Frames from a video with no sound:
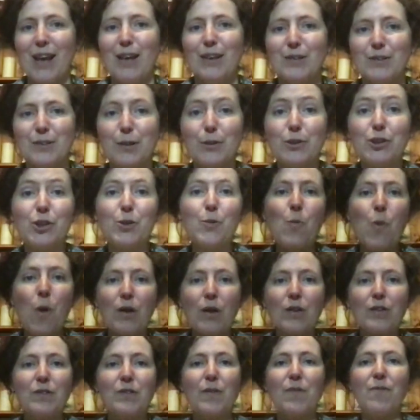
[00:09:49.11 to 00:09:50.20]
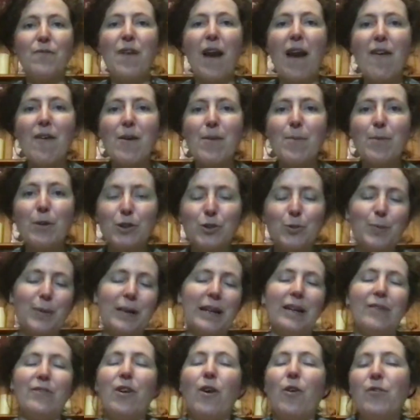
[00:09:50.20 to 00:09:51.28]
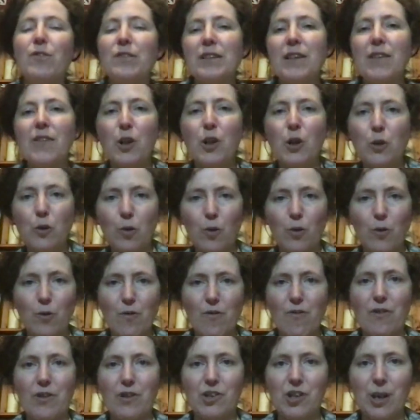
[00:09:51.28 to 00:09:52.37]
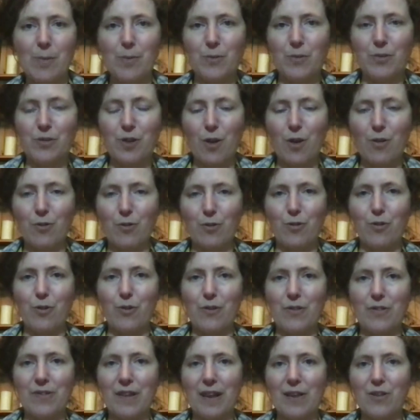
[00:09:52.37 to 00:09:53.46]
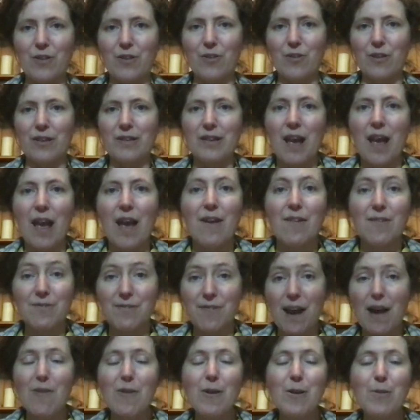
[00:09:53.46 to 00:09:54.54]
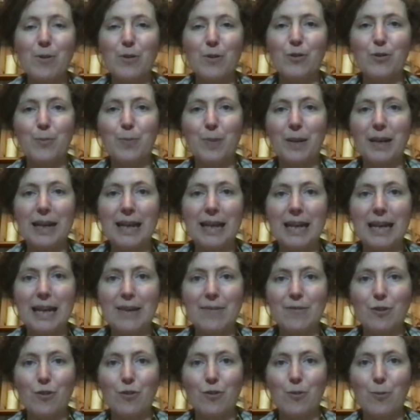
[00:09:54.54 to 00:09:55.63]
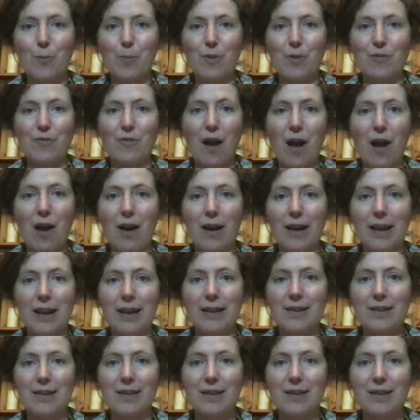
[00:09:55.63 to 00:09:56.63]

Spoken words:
So she was very much believed, obviously the lore of the gemstones through the centuries, very much believed to provide